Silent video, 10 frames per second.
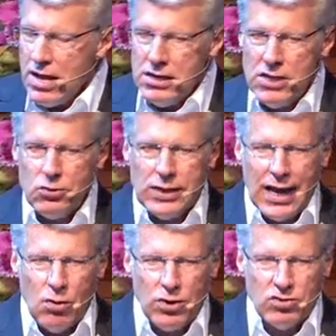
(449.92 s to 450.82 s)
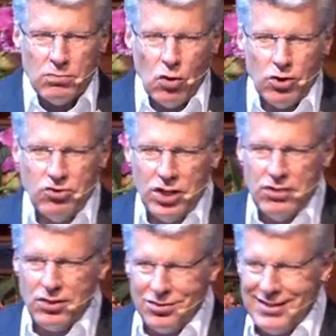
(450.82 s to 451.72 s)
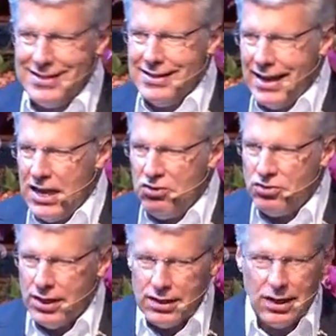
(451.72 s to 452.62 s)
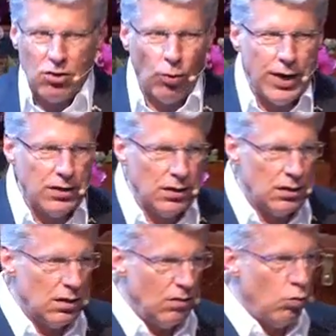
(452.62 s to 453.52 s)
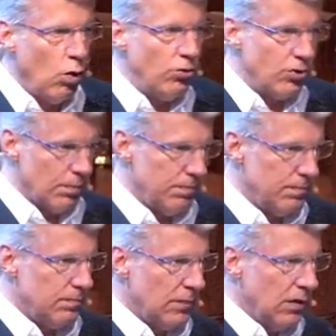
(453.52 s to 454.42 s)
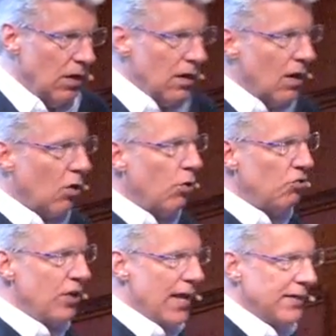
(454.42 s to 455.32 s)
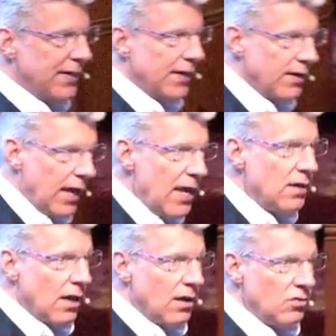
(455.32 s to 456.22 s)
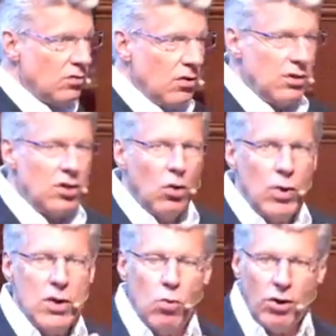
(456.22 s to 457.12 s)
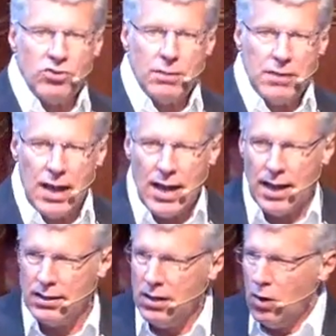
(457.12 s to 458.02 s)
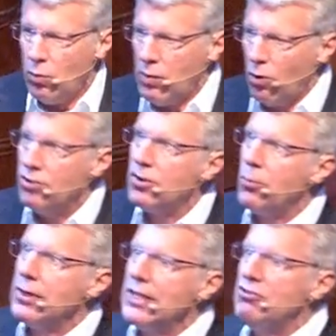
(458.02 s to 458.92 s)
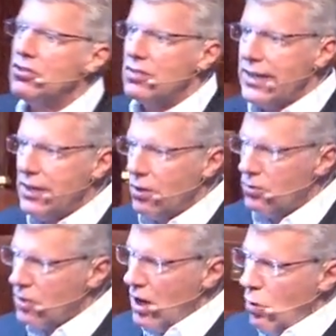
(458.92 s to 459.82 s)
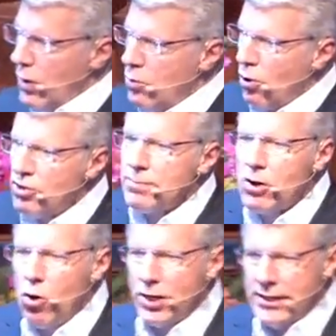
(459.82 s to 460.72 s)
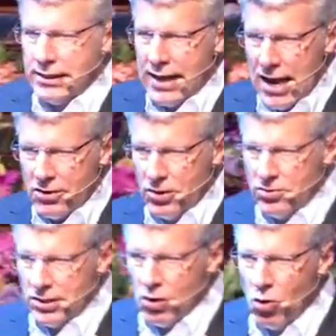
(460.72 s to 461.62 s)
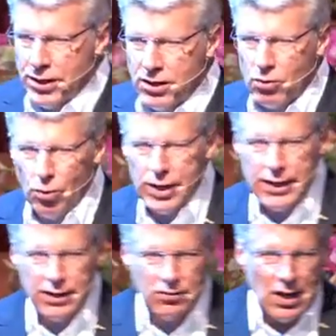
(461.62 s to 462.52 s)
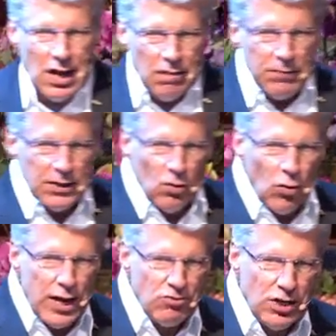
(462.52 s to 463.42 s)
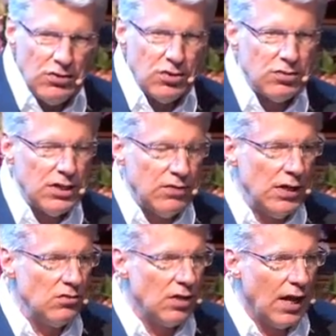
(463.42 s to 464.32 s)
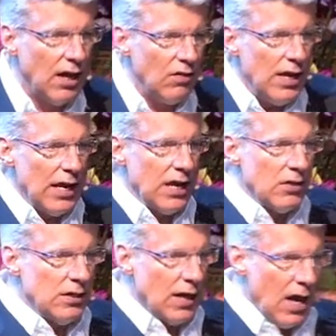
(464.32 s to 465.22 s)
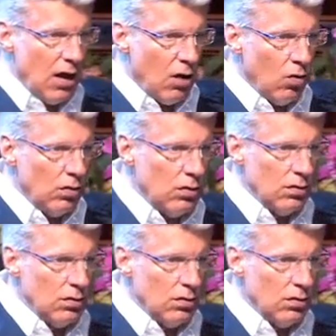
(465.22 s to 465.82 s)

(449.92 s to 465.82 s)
Neither Taoism or Jesus engaged in a great deal of worship. Now, Christianity today does. We worship God, we worship religious leaders, we worship according to doctrines and according to creeds, but the way Jesus lived his life and the Tao,